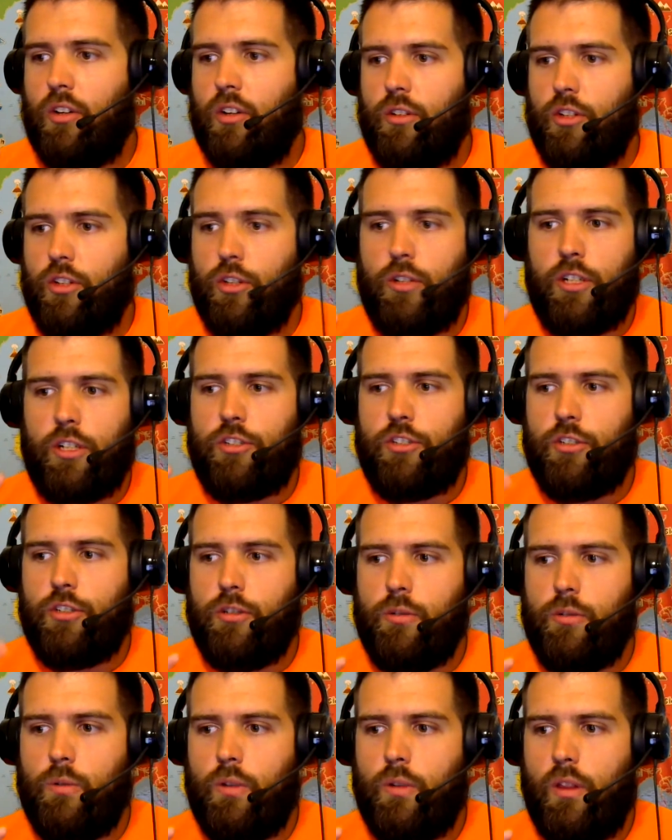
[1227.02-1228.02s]
you could
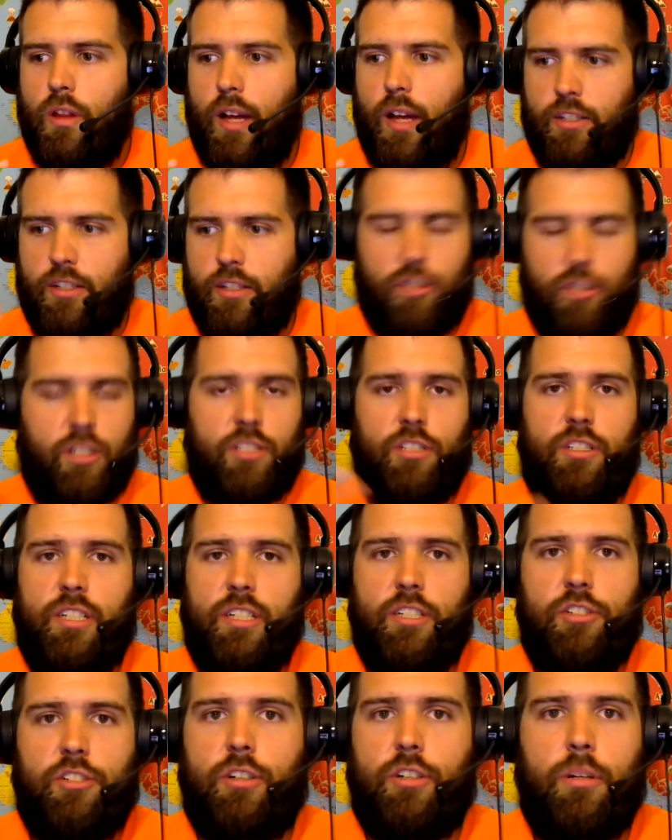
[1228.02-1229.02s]
do uh, you could just
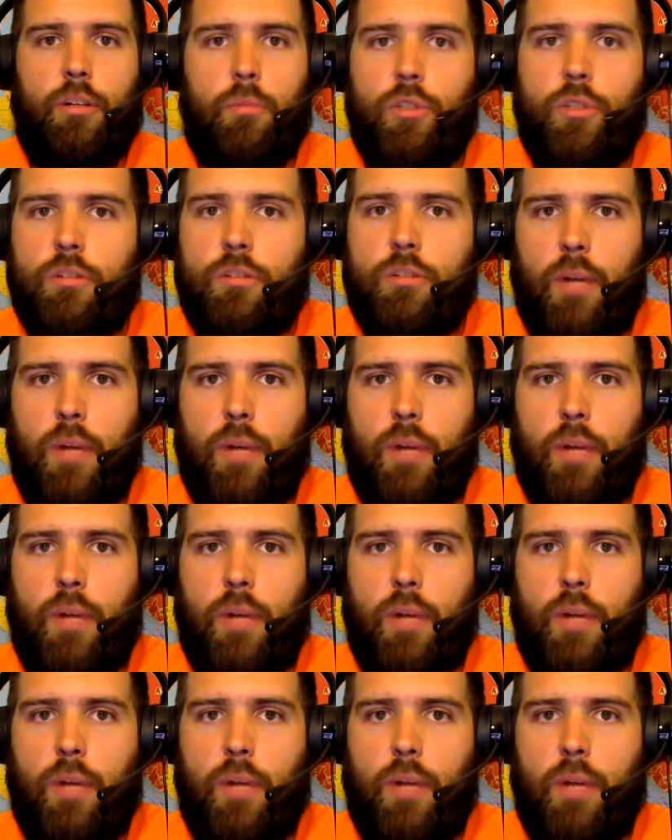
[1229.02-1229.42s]
get your commercial